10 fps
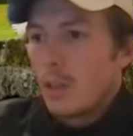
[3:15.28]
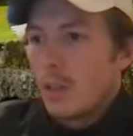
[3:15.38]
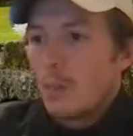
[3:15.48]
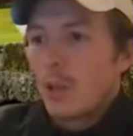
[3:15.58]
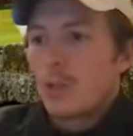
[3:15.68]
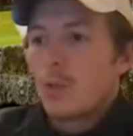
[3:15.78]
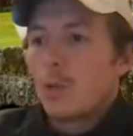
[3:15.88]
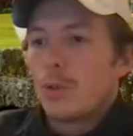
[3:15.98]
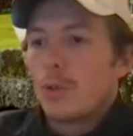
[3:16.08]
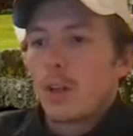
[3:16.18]
it brings you
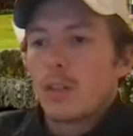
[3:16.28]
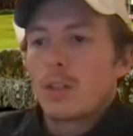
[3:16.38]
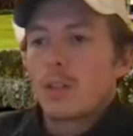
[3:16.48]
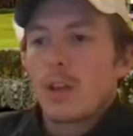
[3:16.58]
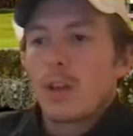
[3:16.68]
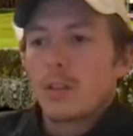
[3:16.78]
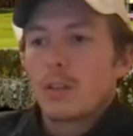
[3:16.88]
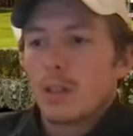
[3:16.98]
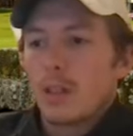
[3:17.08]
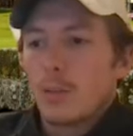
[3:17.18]
and your friends together,
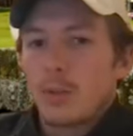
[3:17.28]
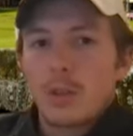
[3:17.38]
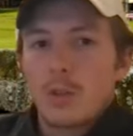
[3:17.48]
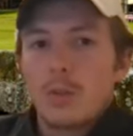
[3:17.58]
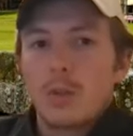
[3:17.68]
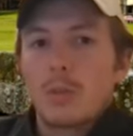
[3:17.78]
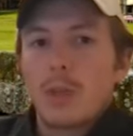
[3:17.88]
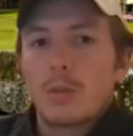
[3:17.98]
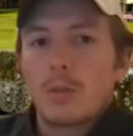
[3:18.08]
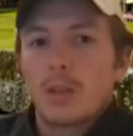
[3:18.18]
and it brings you and the
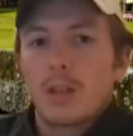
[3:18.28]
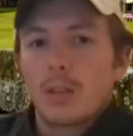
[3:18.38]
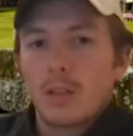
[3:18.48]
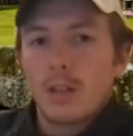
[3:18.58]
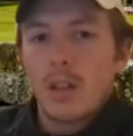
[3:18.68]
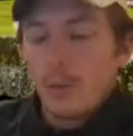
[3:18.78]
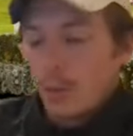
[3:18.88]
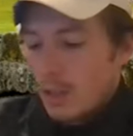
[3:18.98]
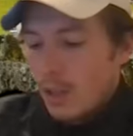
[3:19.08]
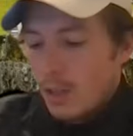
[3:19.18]
people together. And I would
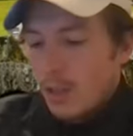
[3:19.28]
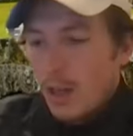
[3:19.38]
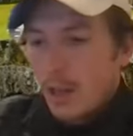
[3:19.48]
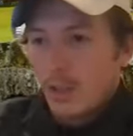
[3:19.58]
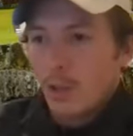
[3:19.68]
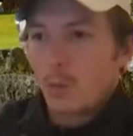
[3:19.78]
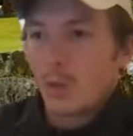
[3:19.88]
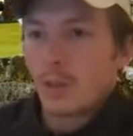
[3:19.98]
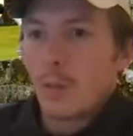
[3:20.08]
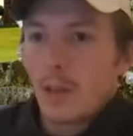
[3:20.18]
say that that's like one
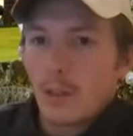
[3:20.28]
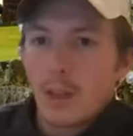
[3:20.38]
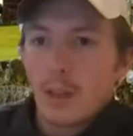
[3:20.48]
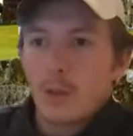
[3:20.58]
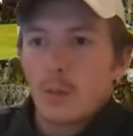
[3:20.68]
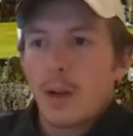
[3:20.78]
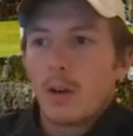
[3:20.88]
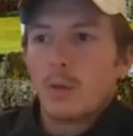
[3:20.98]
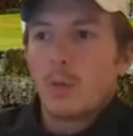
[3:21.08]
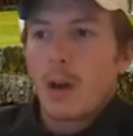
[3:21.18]
of the main things
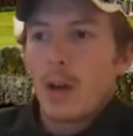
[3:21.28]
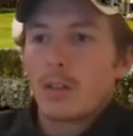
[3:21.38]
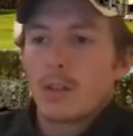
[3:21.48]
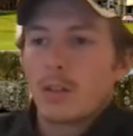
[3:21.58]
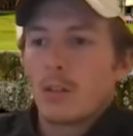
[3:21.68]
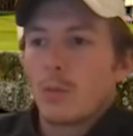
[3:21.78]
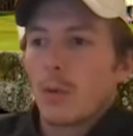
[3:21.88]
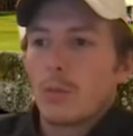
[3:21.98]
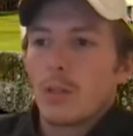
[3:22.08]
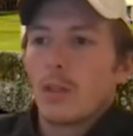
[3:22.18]
about why I started the
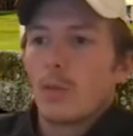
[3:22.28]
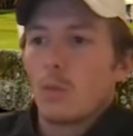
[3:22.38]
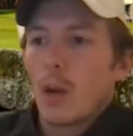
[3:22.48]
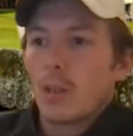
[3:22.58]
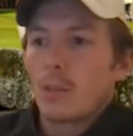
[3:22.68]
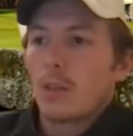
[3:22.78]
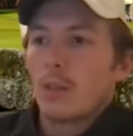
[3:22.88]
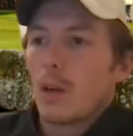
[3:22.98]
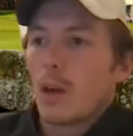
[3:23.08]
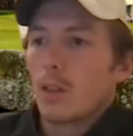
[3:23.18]
website and why I started
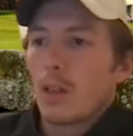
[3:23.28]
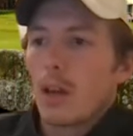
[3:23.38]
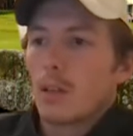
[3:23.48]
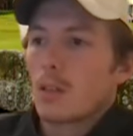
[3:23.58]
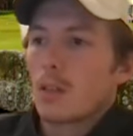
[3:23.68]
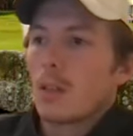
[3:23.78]
the podcast,